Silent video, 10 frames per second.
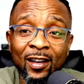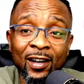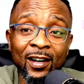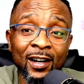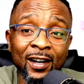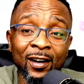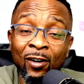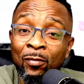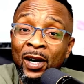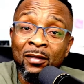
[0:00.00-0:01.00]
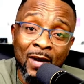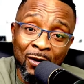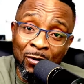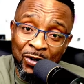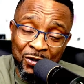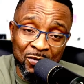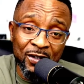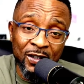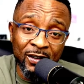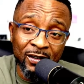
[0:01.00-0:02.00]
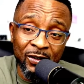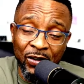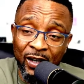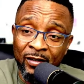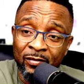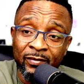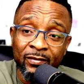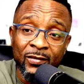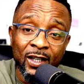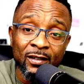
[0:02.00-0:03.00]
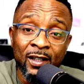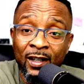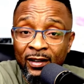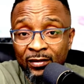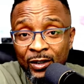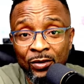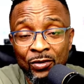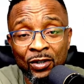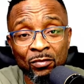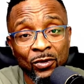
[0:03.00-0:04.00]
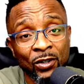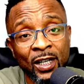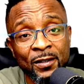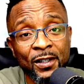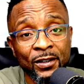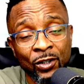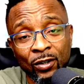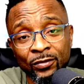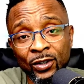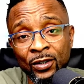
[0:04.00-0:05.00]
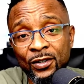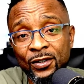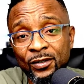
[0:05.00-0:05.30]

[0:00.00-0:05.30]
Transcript: Obankparo was missing. Okay. Then, you know, some other state governors.